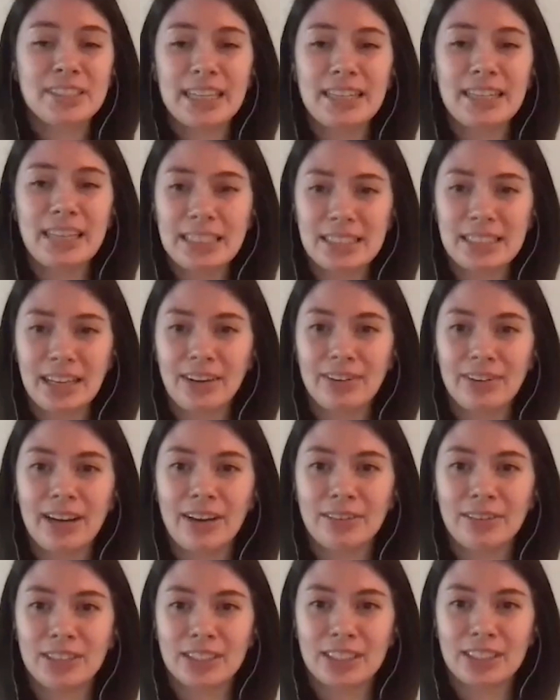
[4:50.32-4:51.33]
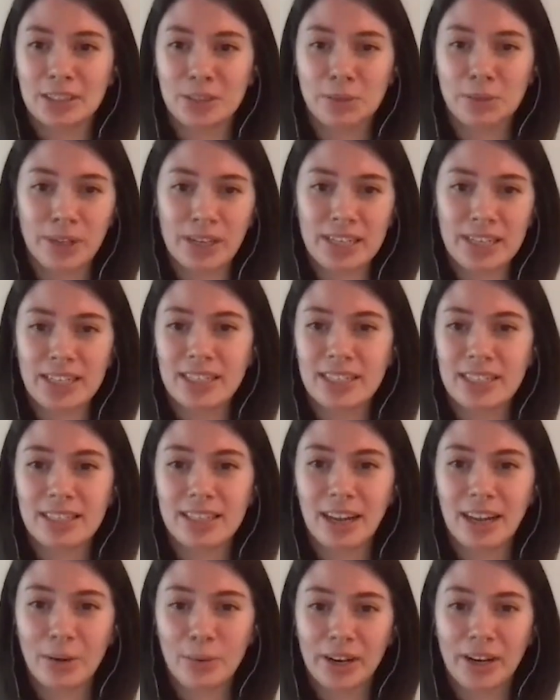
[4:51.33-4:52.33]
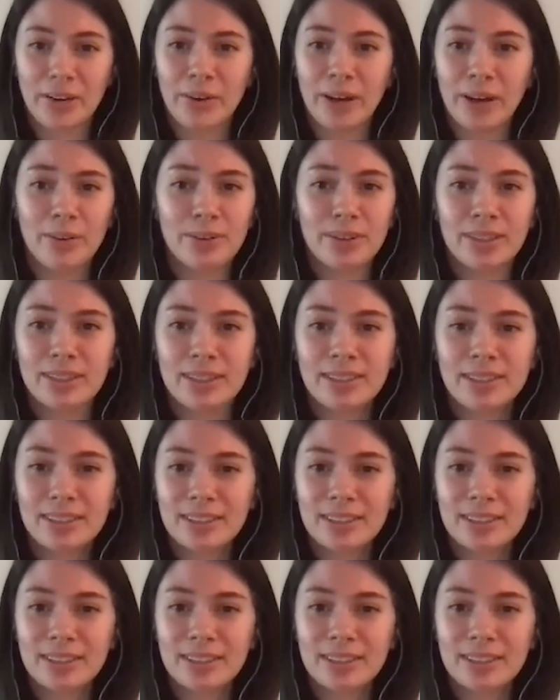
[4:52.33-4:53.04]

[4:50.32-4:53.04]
say nights out now, just because of quarantine. I want to go out.